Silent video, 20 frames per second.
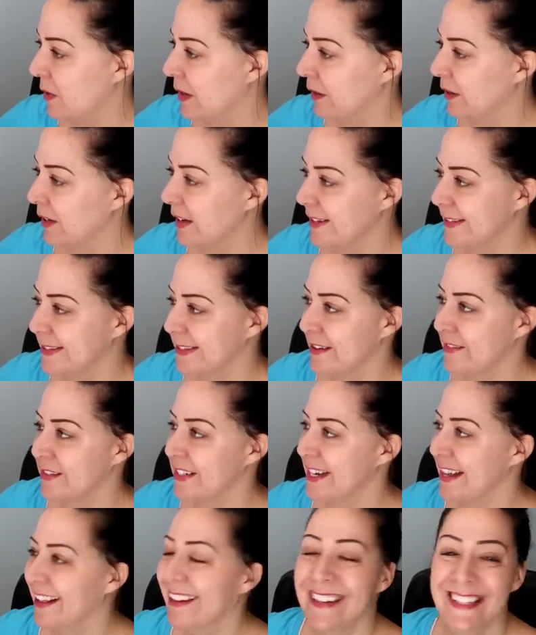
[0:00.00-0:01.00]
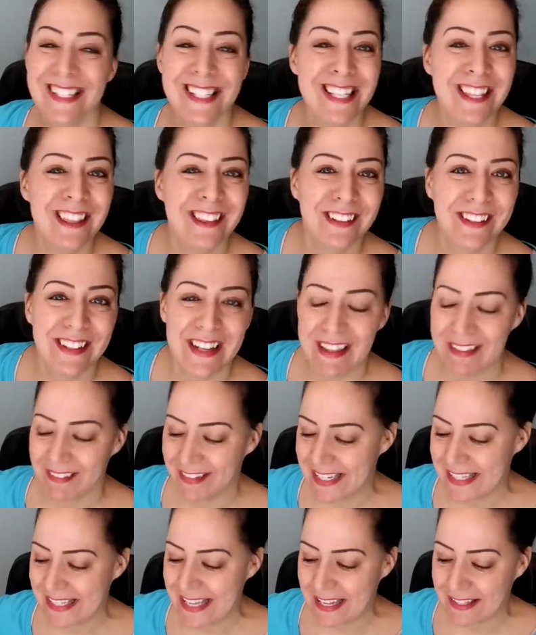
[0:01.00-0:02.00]
we are good, seven dollars and
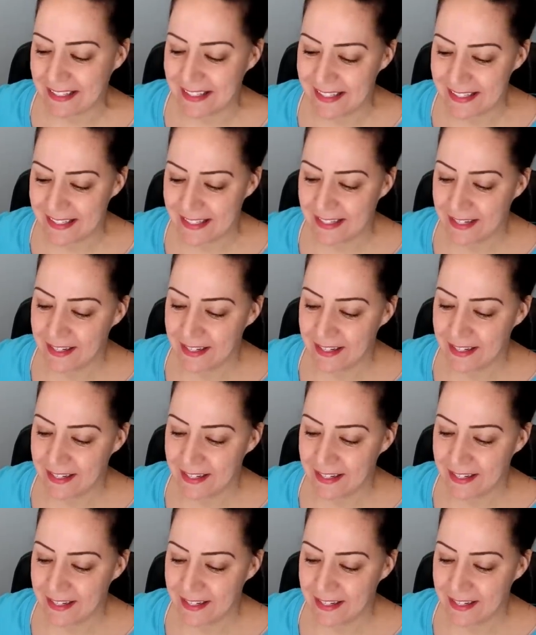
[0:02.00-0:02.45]
thirty-three cents.